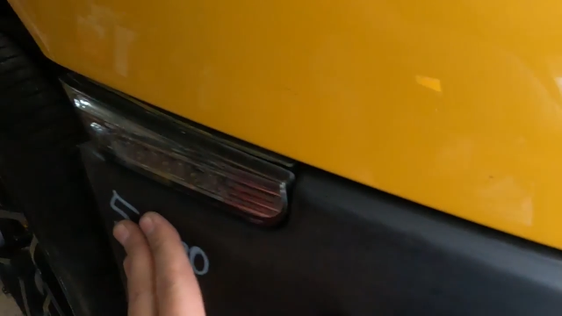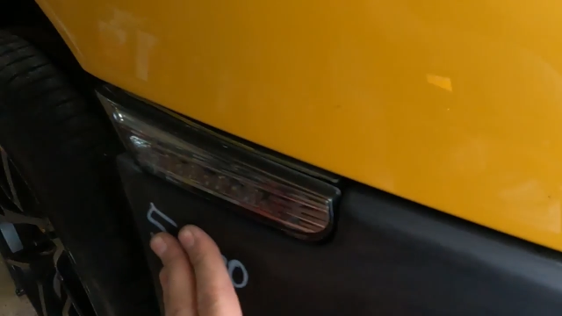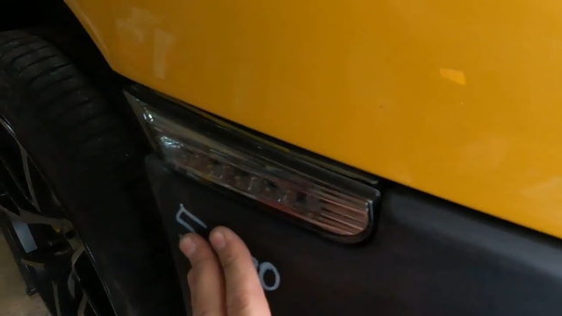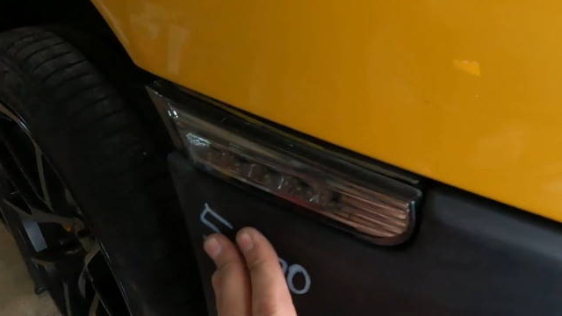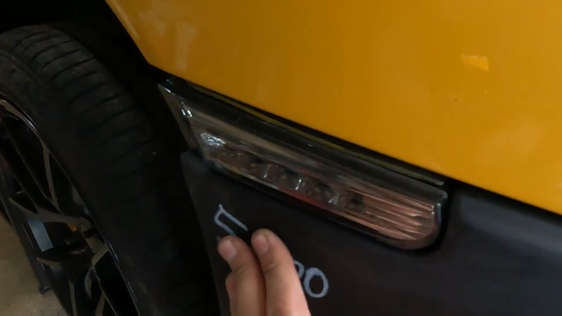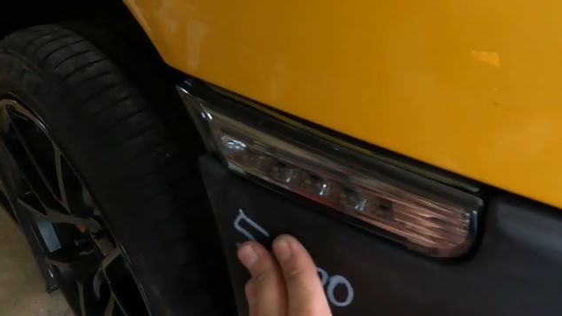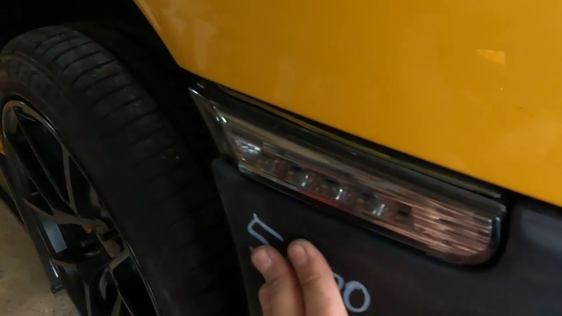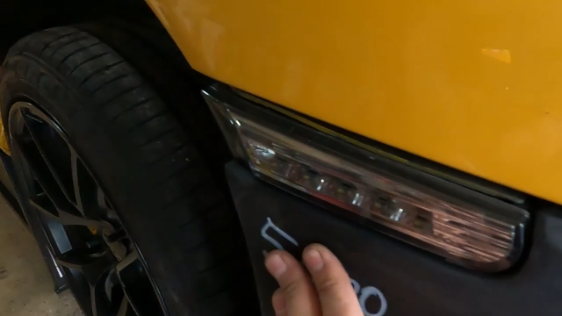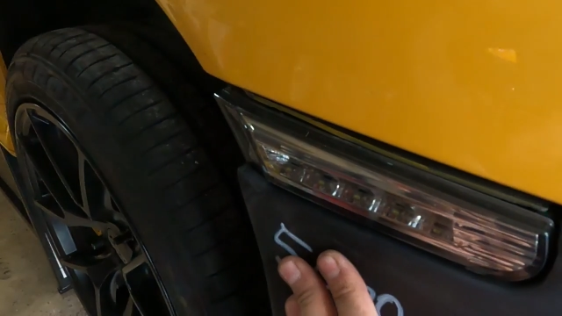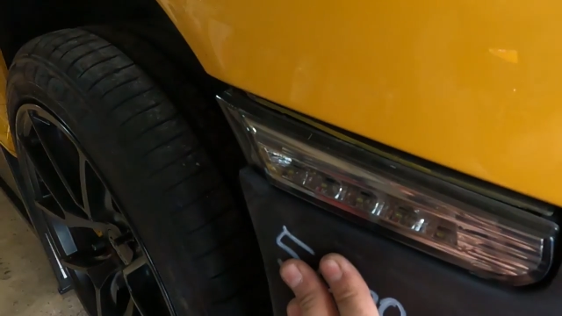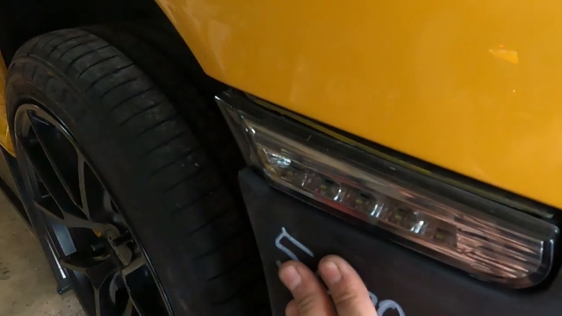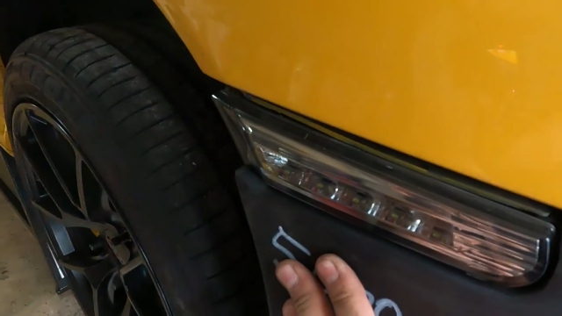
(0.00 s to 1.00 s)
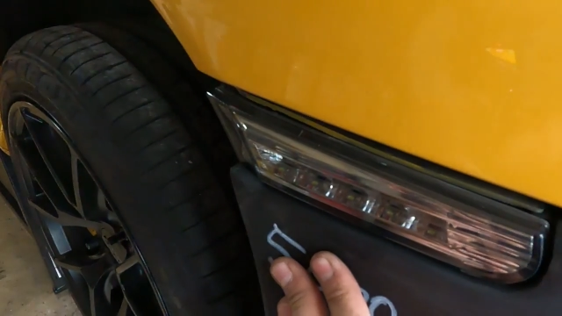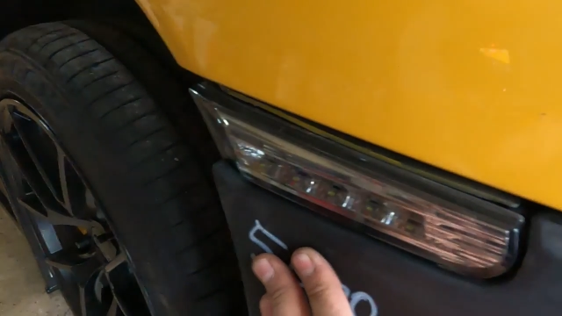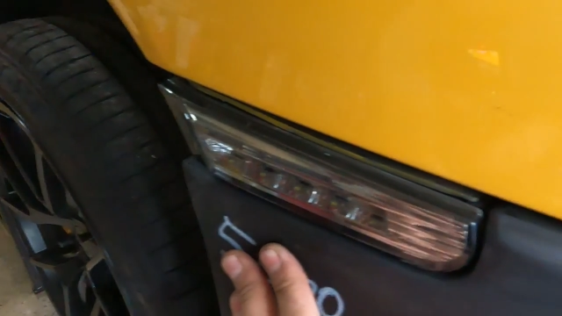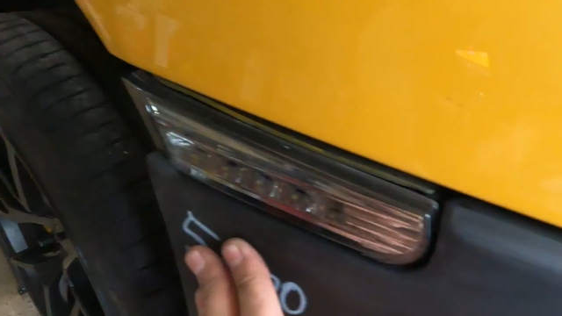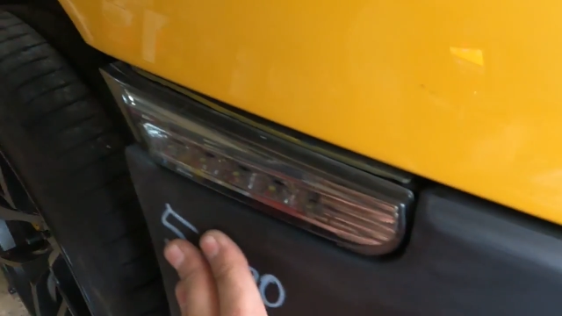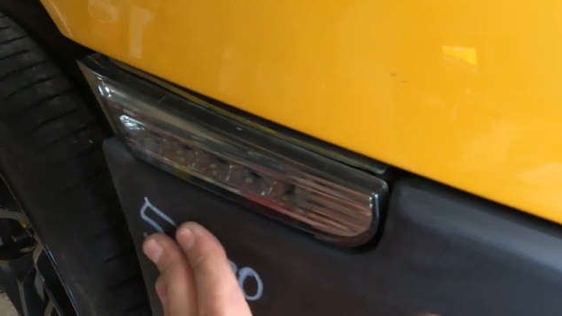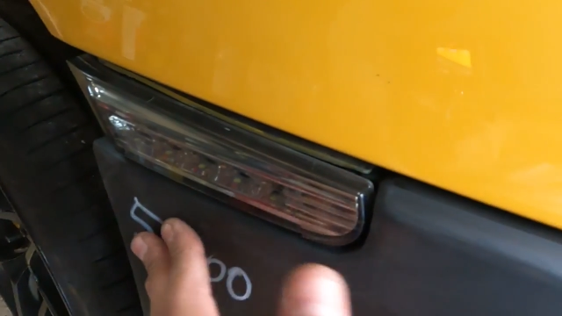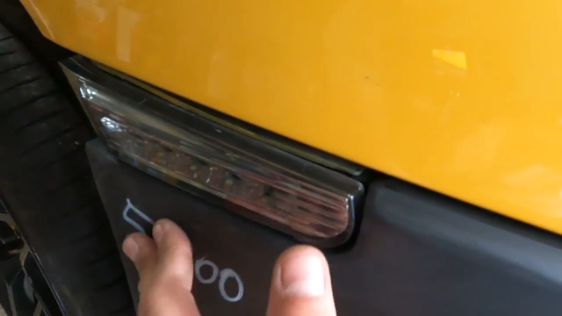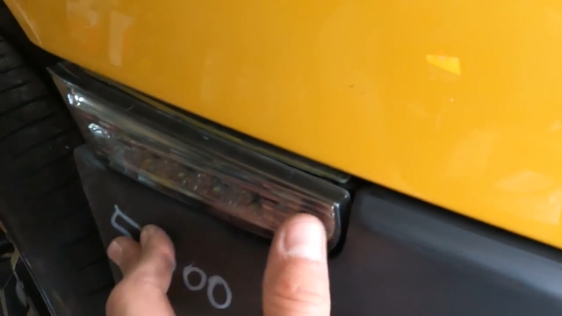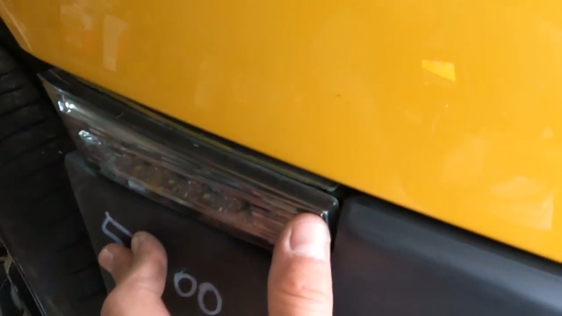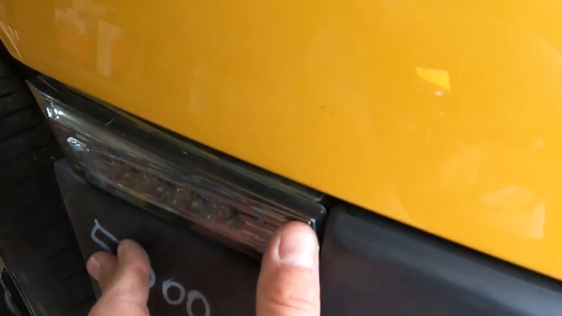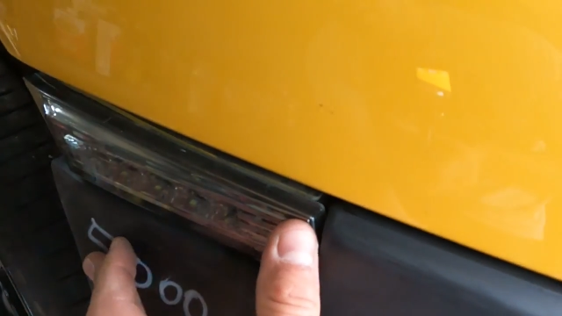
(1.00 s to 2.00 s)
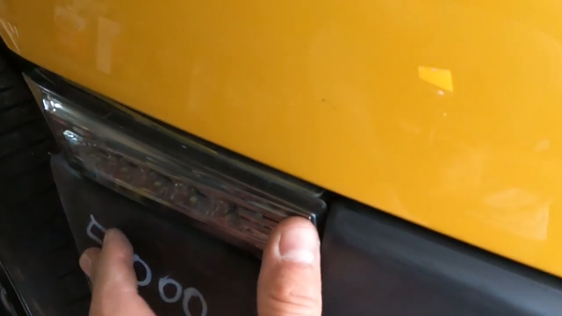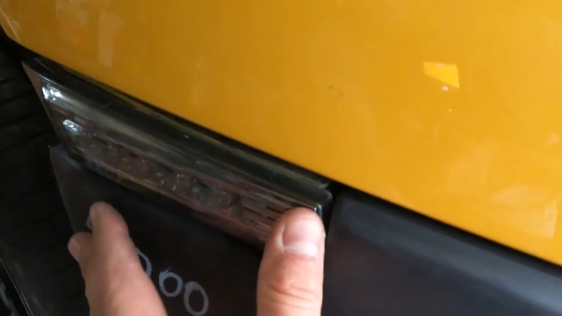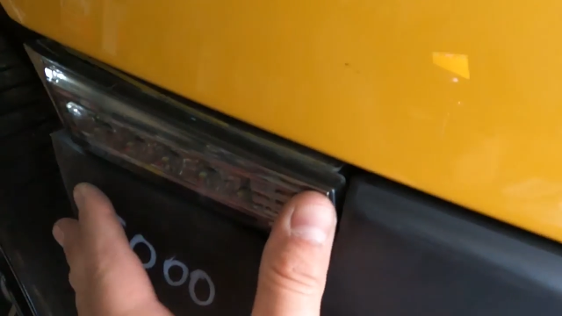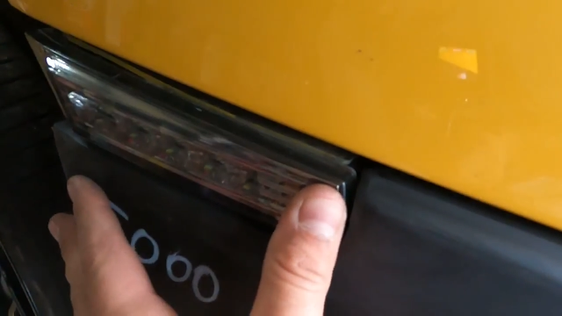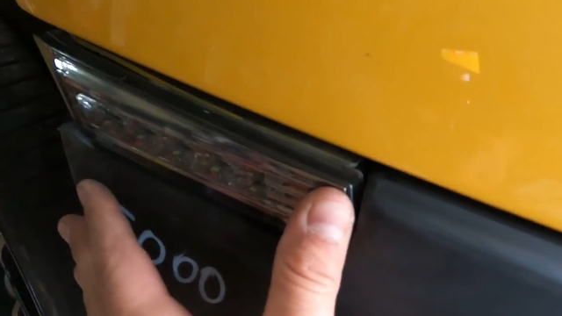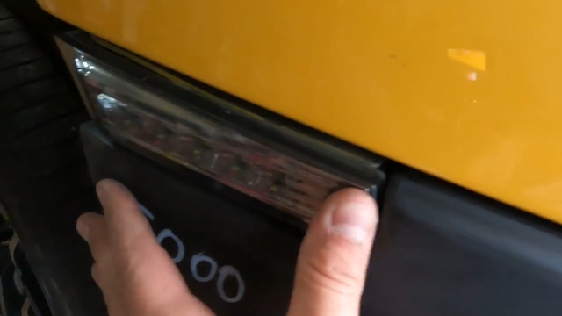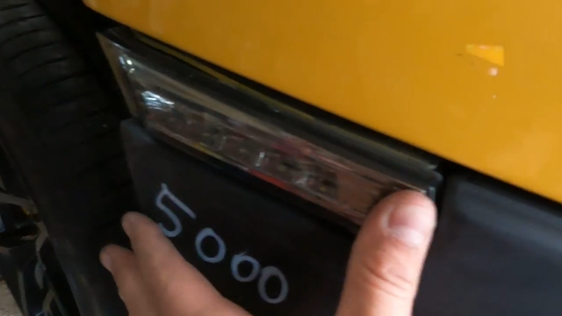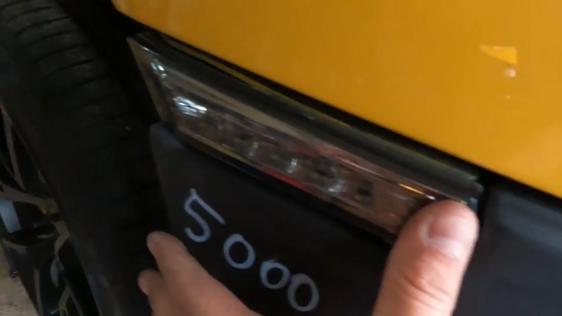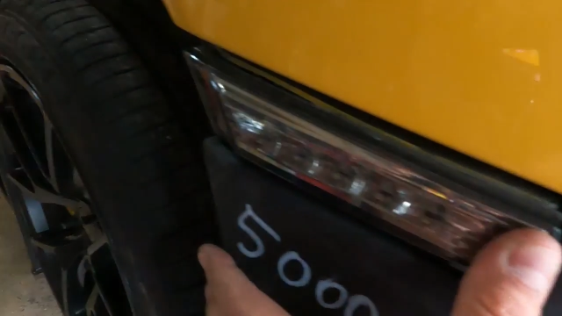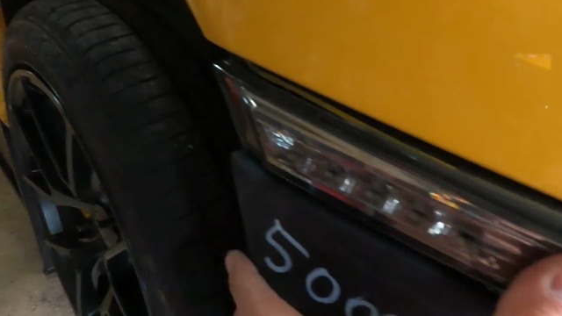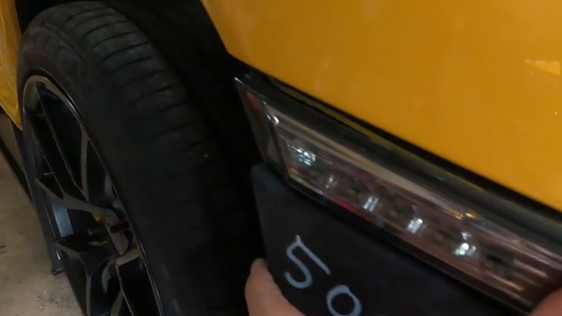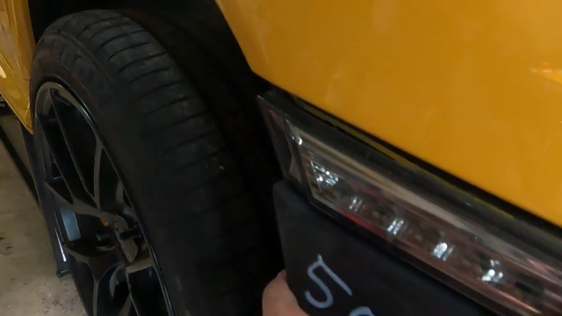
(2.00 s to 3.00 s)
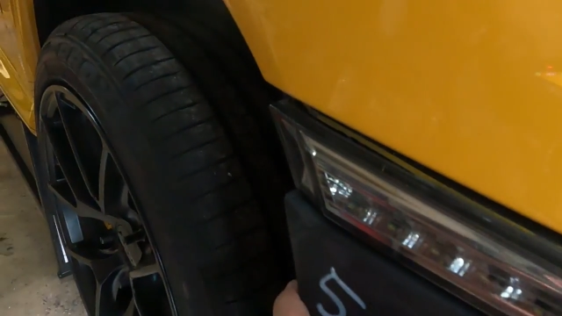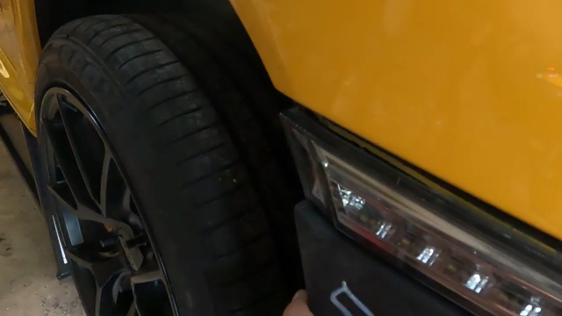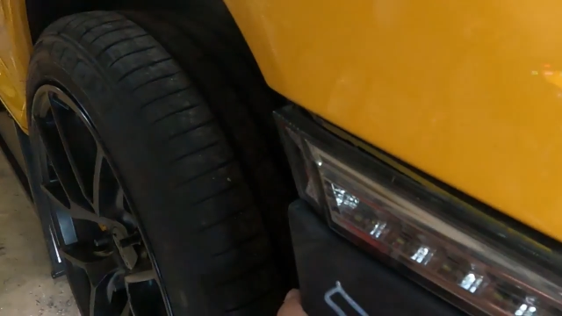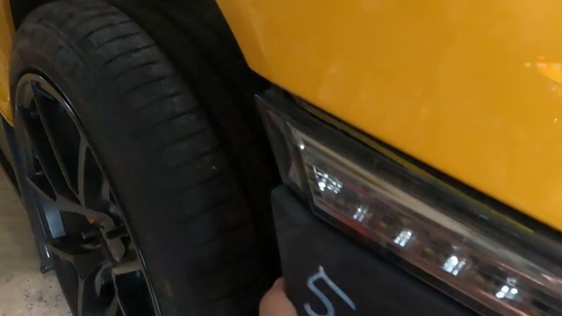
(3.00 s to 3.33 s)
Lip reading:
(no speaker visible)